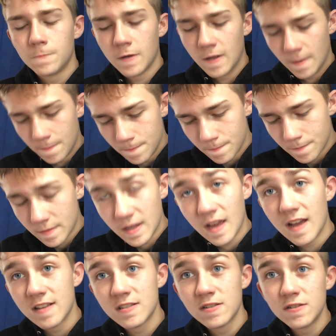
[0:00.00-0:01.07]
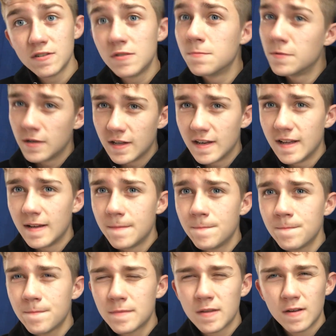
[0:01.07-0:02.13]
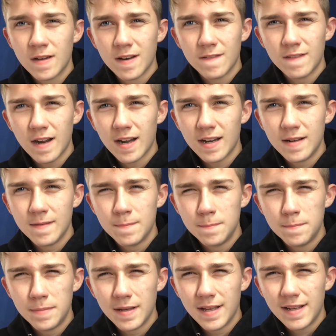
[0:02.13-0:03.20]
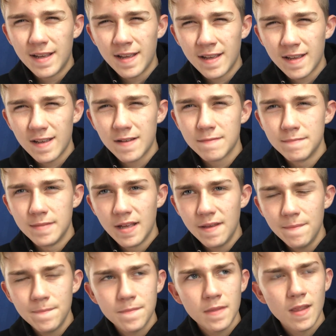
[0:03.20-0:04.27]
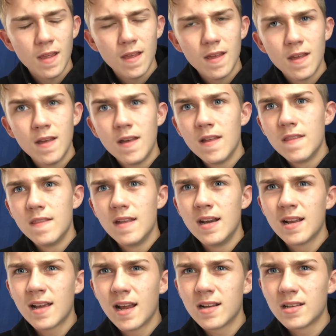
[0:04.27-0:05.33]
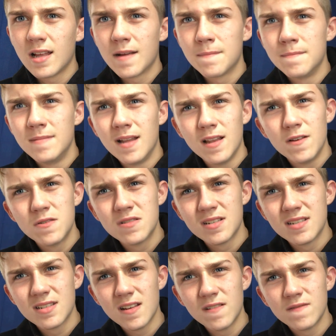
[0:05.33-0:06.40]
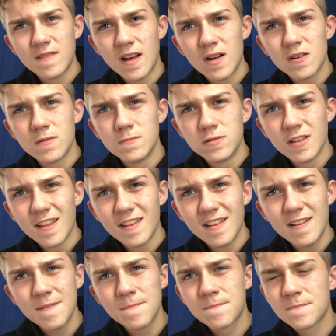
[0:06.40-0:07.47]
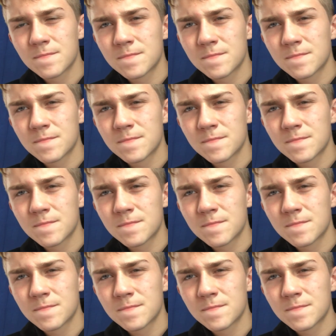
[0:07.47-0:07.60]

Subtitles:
But yeah, as soon as you put it in, you get a very big hint of mint. Then it kind of like mellows itself out completely.